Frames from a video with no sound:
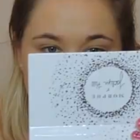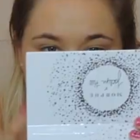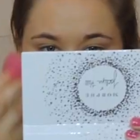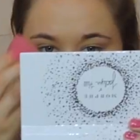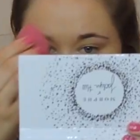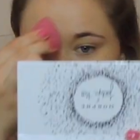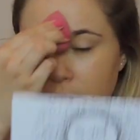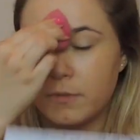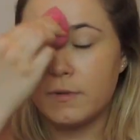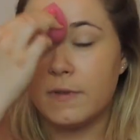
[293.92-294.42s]

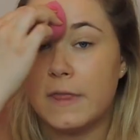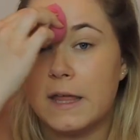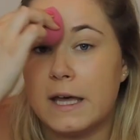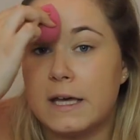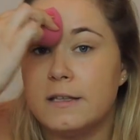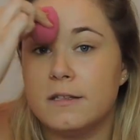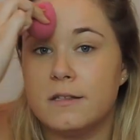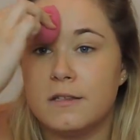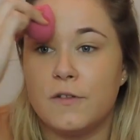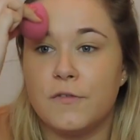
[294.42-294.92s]
So
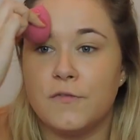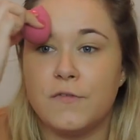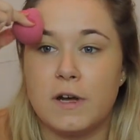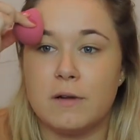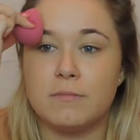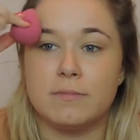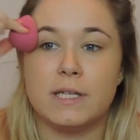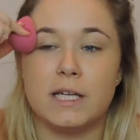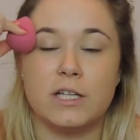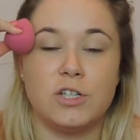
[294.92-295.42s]
that is the
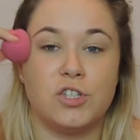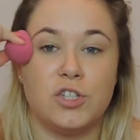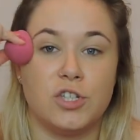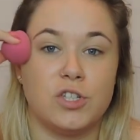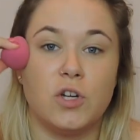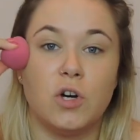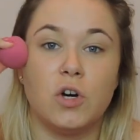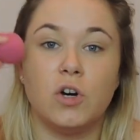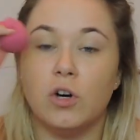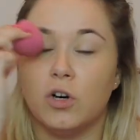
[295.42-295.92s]

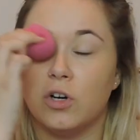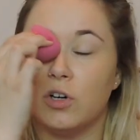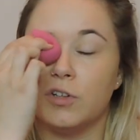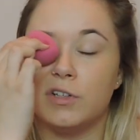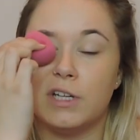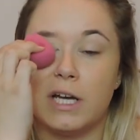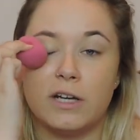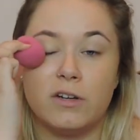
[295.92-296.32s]
foundation on,